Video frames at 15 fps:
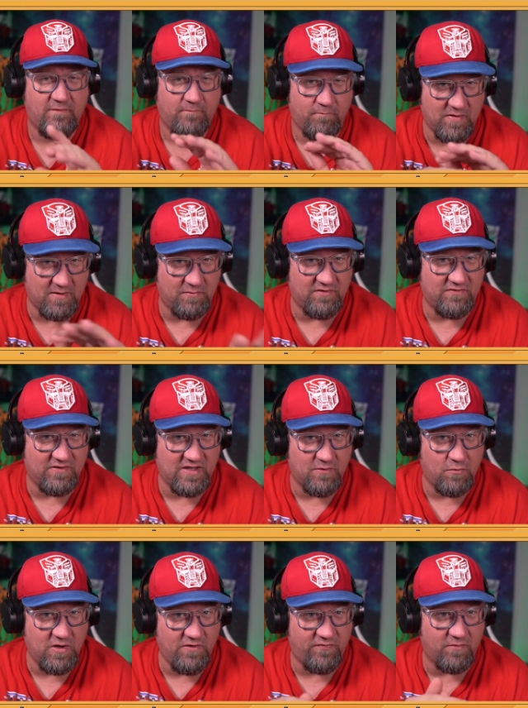maybe stay
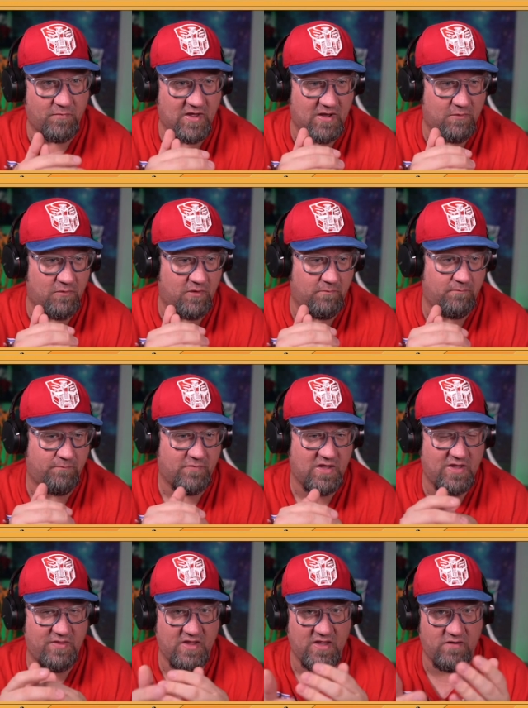away from that one.
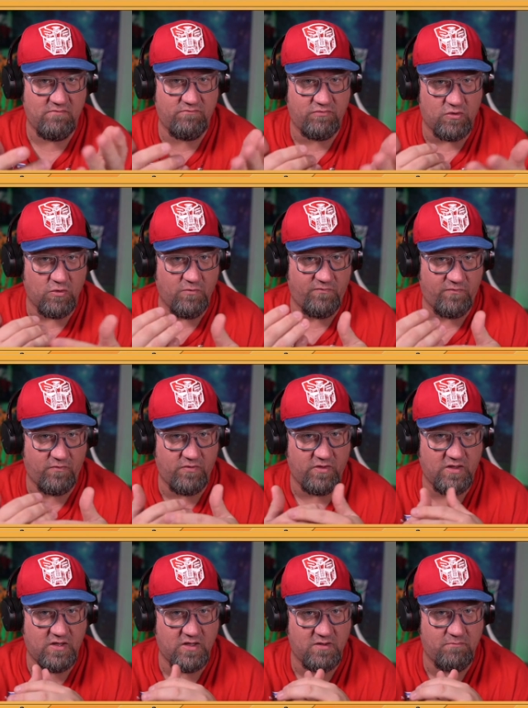And then go for
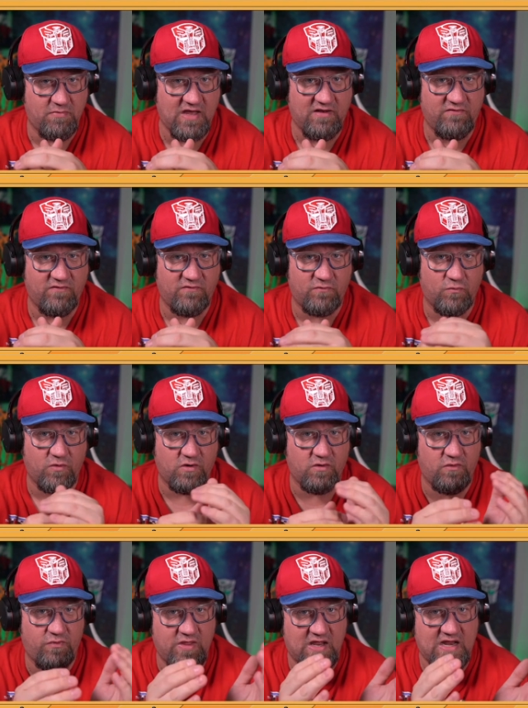the batches
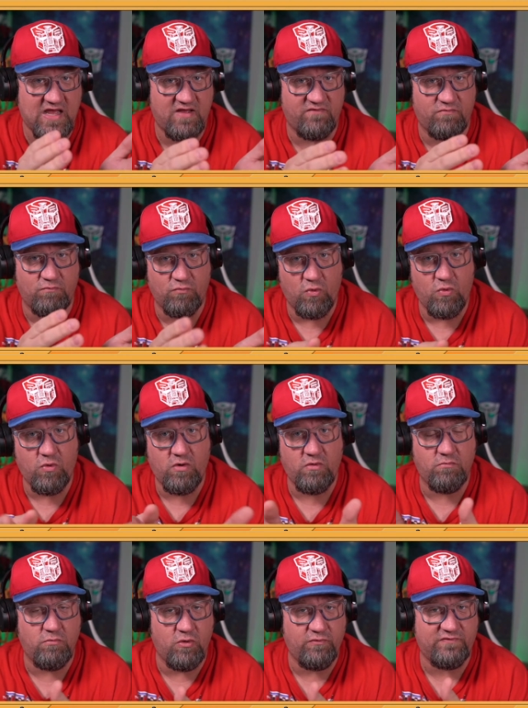that have
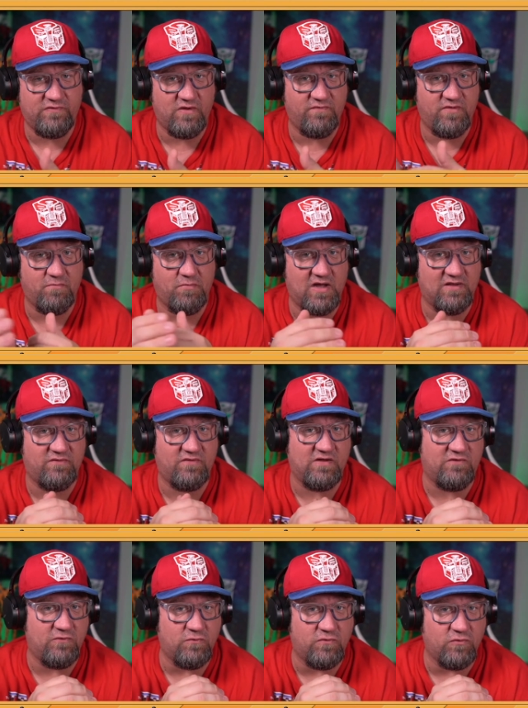most of the bots
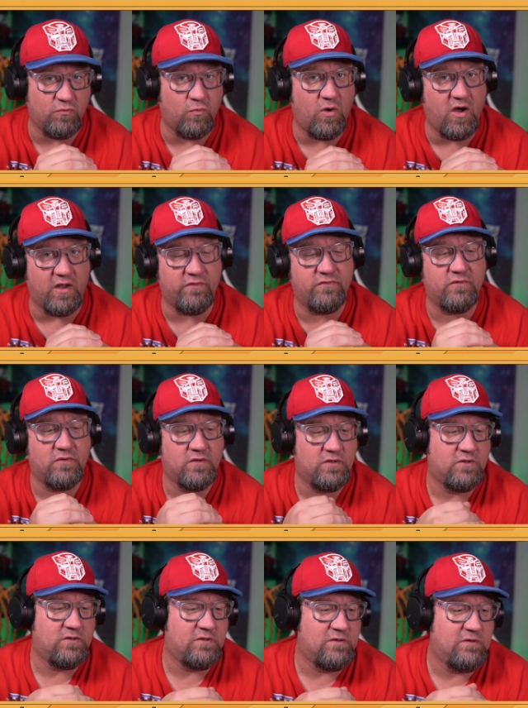that you do want.
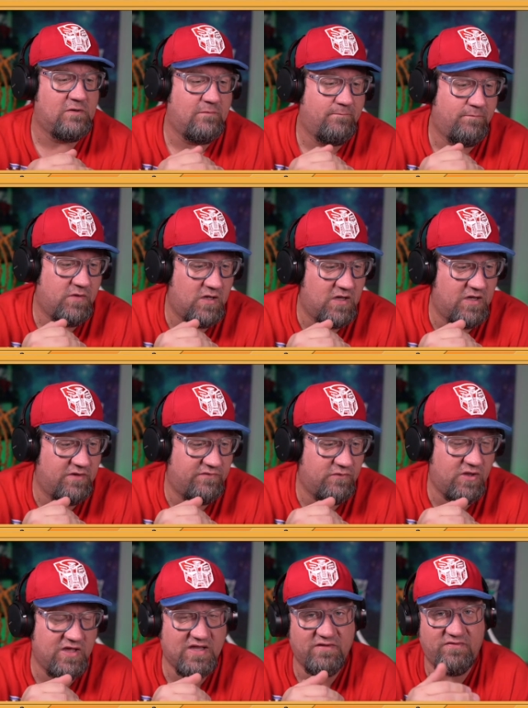So
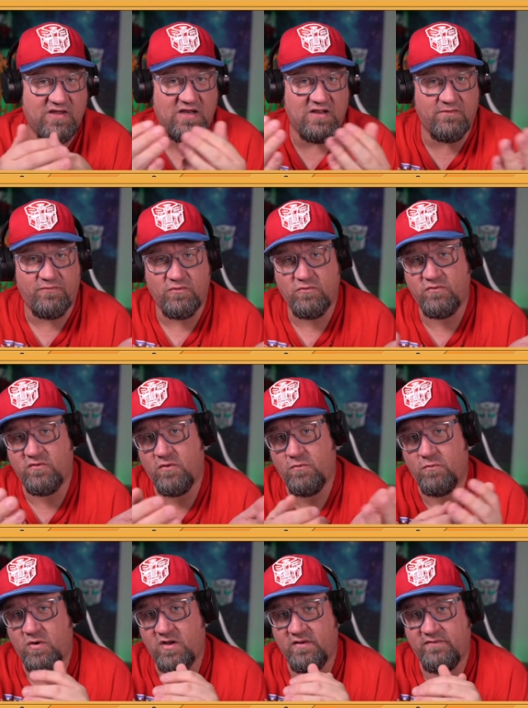like I said, if you don't
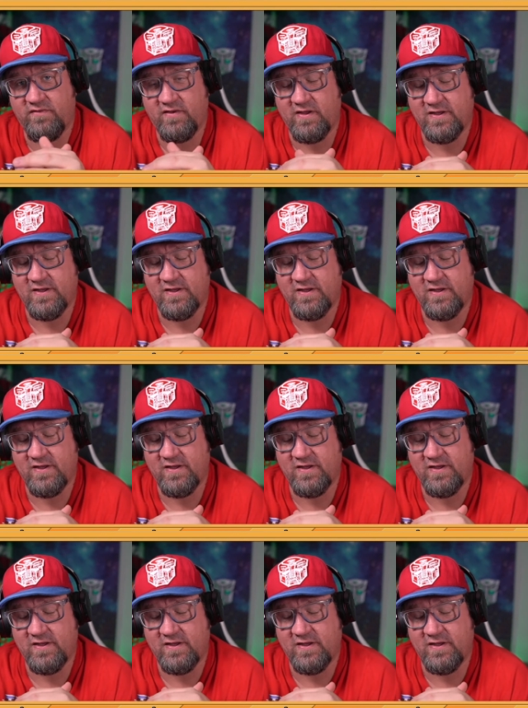want